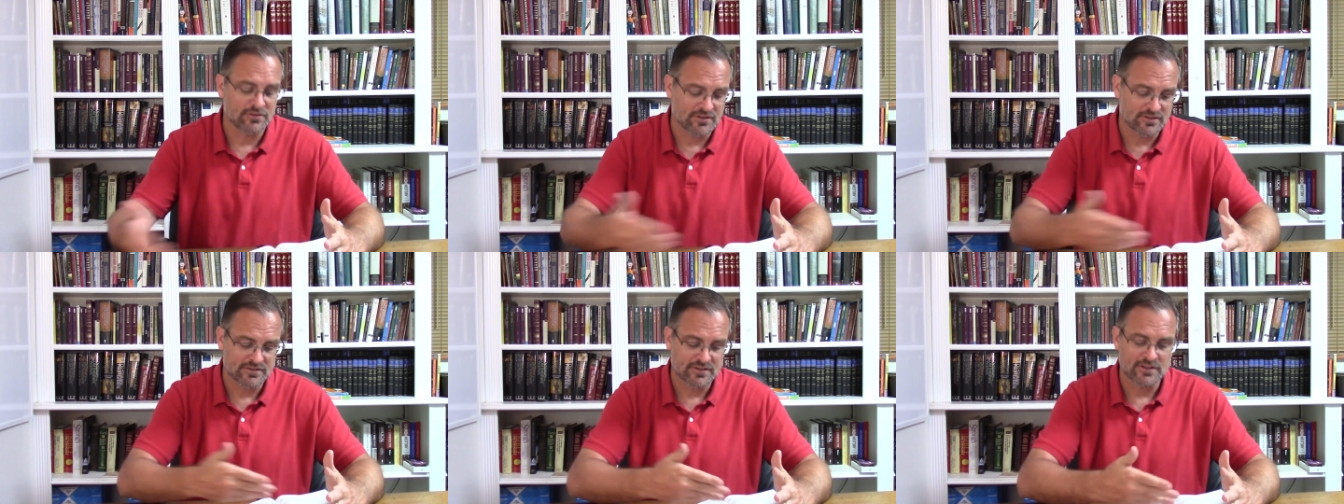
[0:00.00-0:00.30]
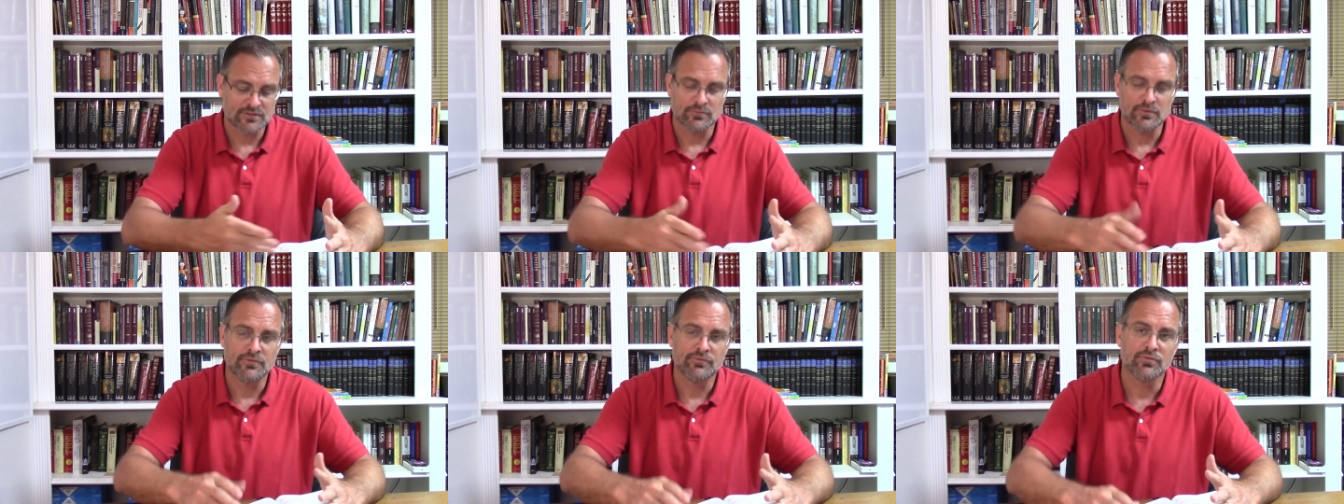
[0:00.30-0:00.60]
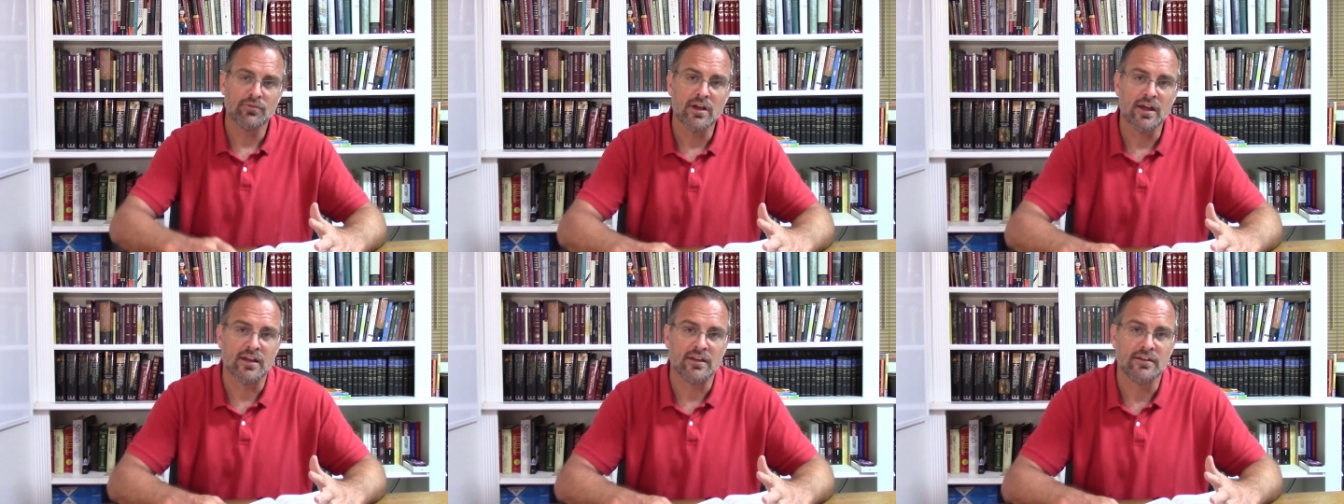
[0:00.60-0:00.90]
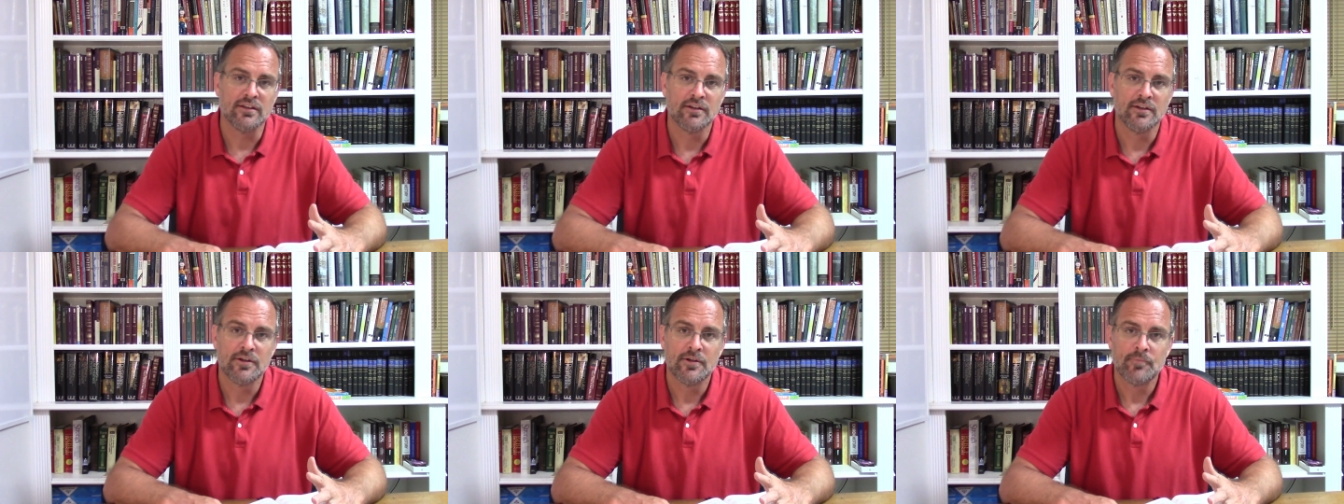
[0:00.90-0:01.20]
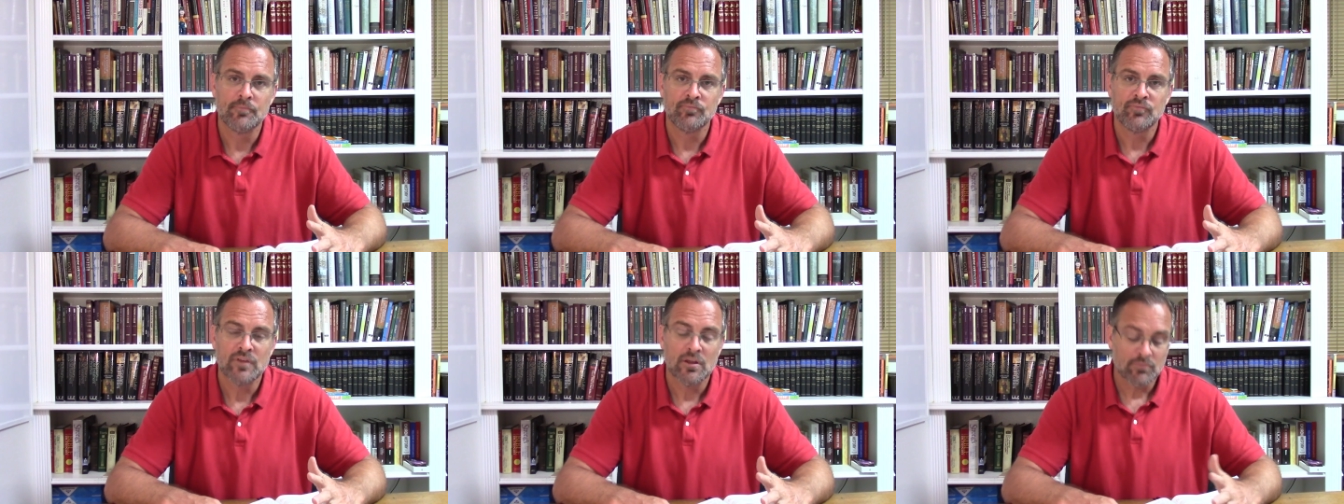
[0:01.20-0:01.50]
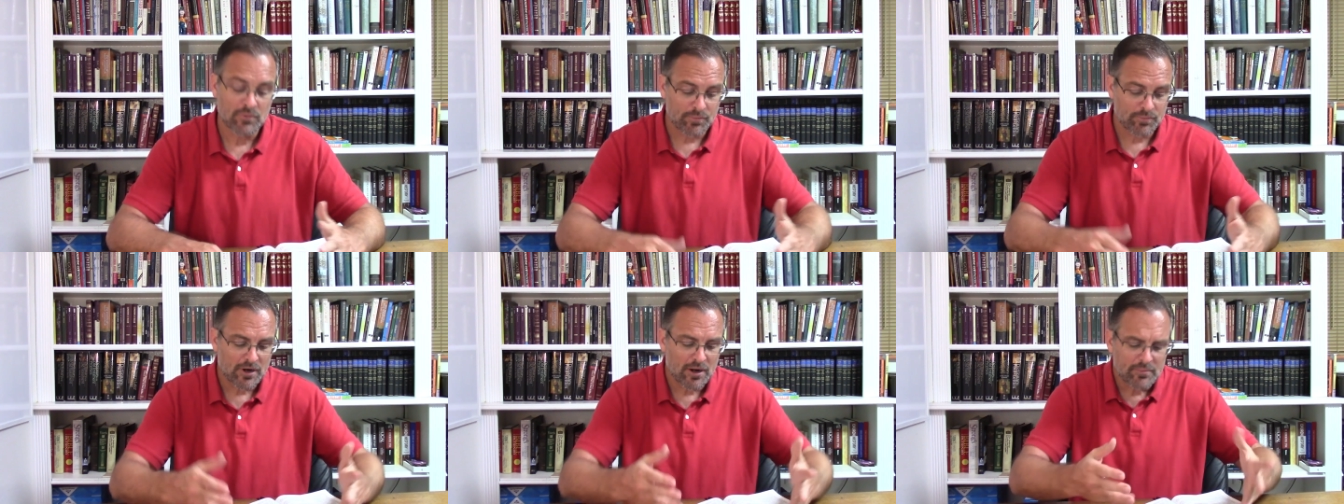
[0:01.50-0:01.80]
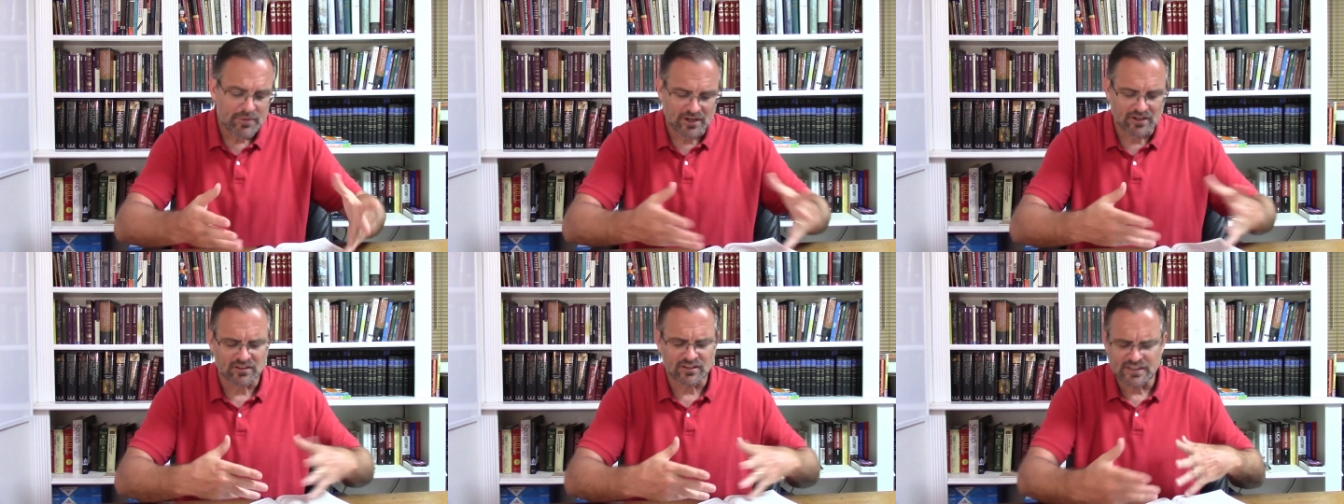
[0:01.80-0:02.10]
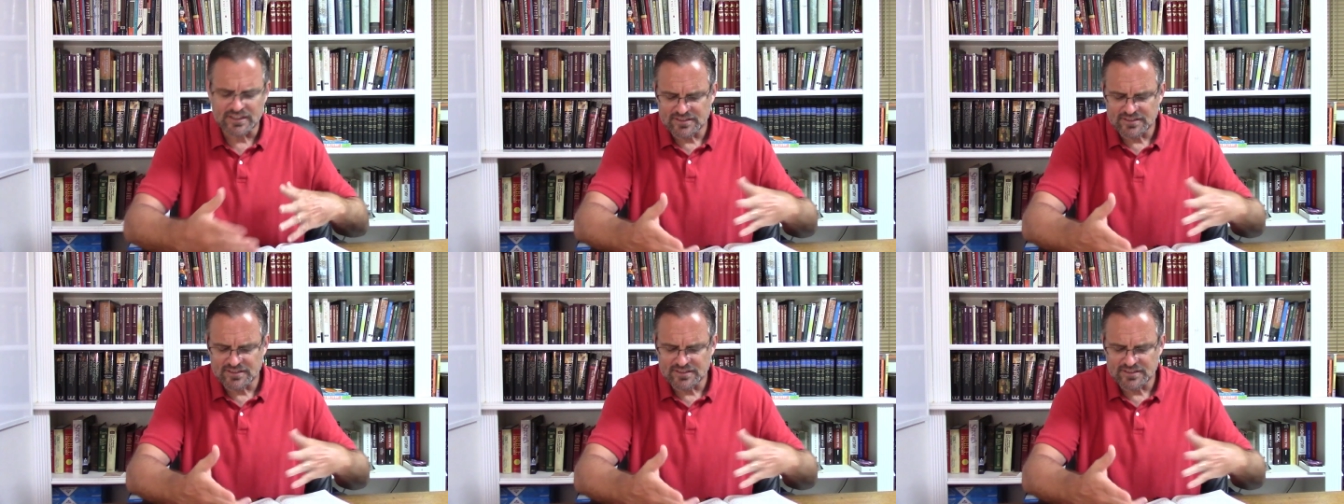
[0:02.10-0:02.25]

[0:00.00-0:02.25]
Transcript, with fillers: just as we've read. But primarily